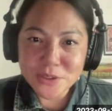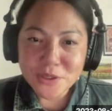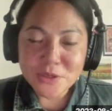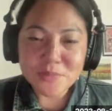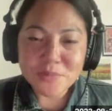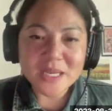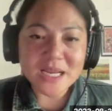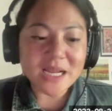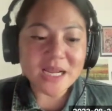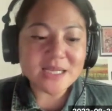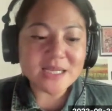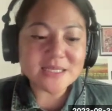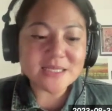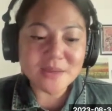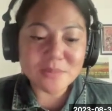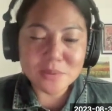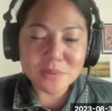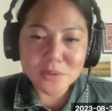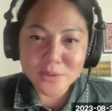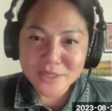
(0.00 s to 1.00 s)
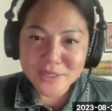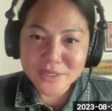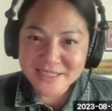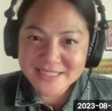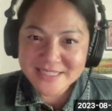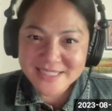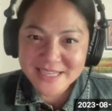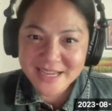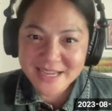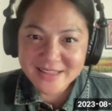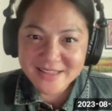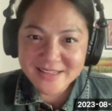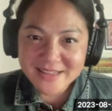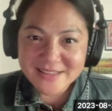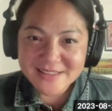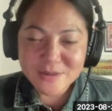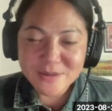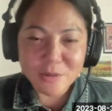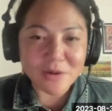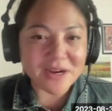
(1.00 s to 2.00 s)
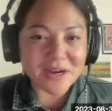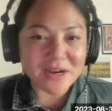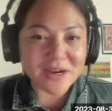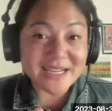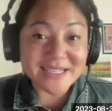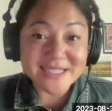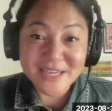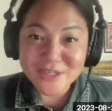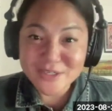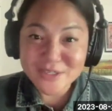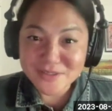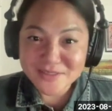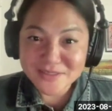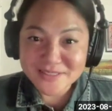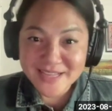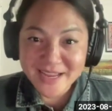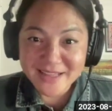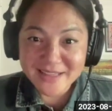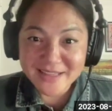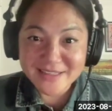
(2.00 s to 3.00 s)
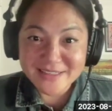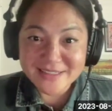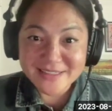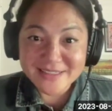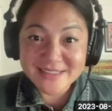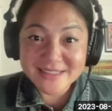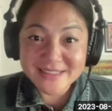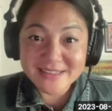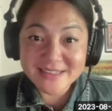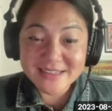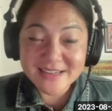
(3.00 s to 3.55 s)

Because employee silence, organizational silence